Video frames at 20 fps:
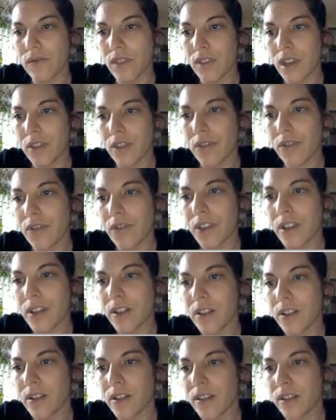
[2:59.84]
a
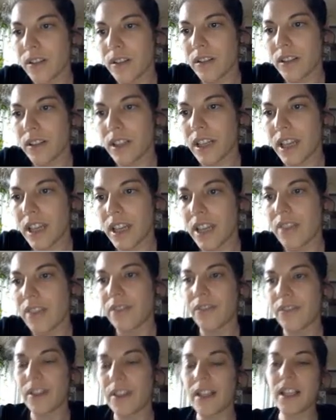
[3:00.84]
fill.
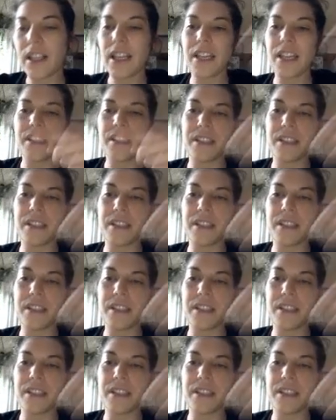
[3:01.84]
Fill is